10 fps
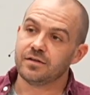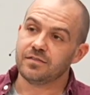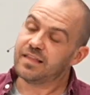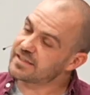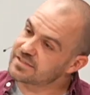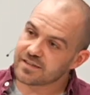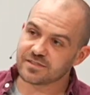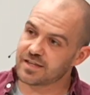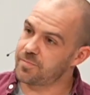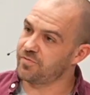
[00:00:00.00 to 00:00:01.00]
That's not the
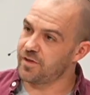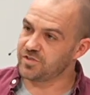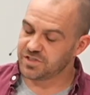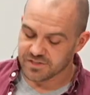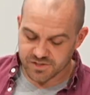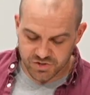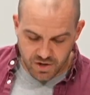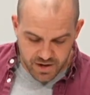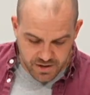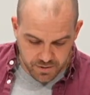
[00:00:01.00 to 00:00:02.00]
type of love that Jesus is
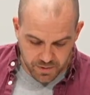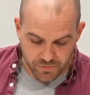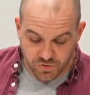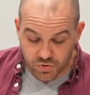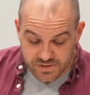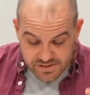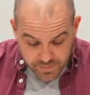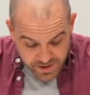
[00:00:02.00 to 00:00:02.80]
talking about. Those who accept my